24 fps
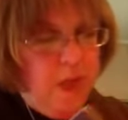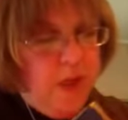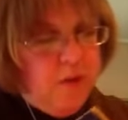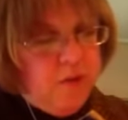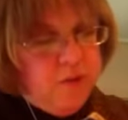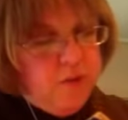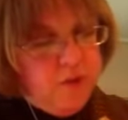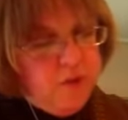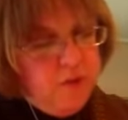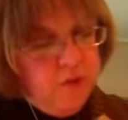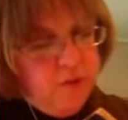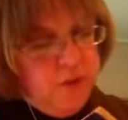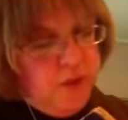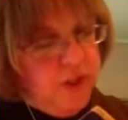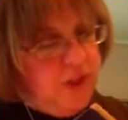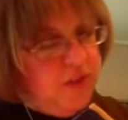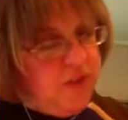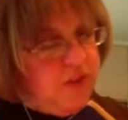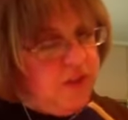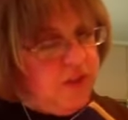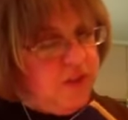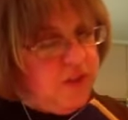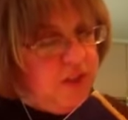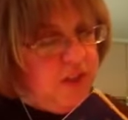So
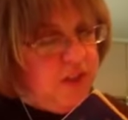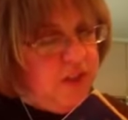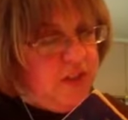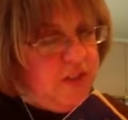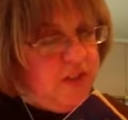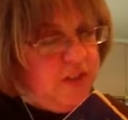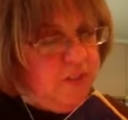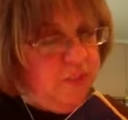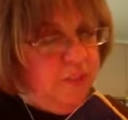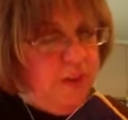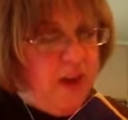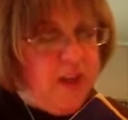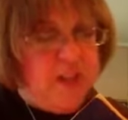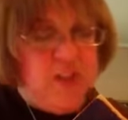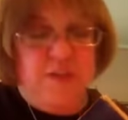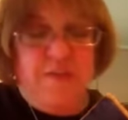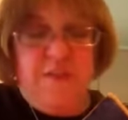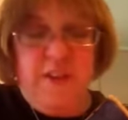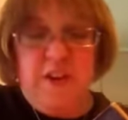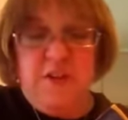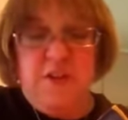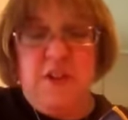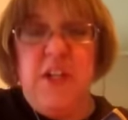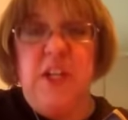this is past
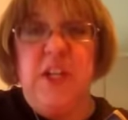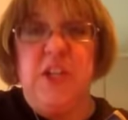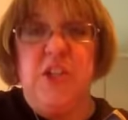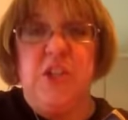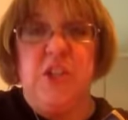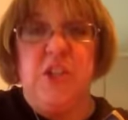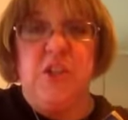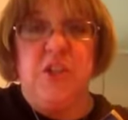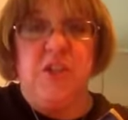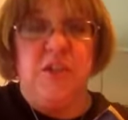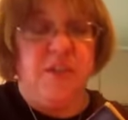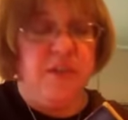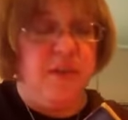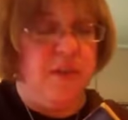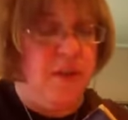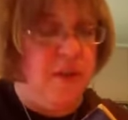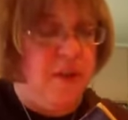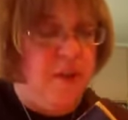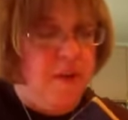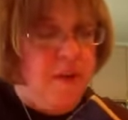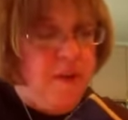foundations.